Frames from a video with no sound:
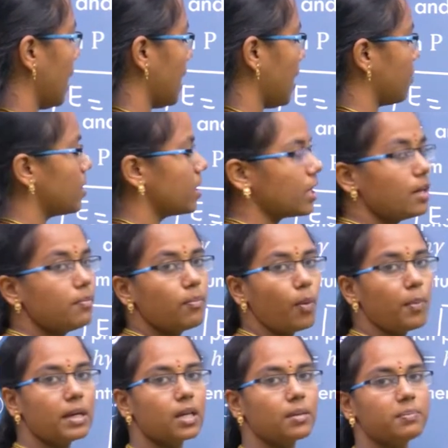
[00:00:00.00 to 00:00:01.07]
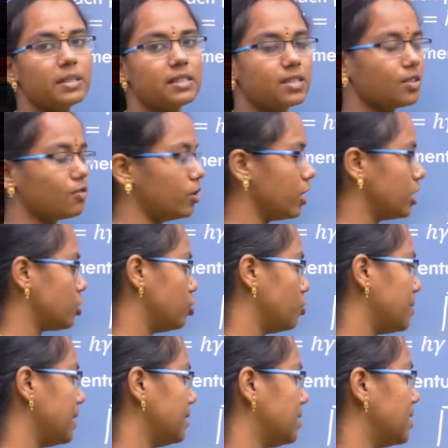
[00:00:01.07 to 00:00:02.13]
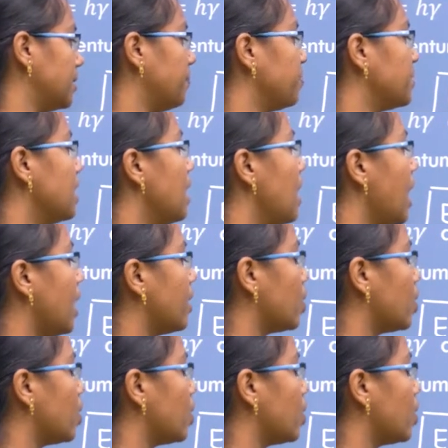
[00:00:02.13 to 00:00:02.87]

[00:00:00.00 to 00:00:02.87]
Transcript: I have written momentum P is equal to h nu by c. And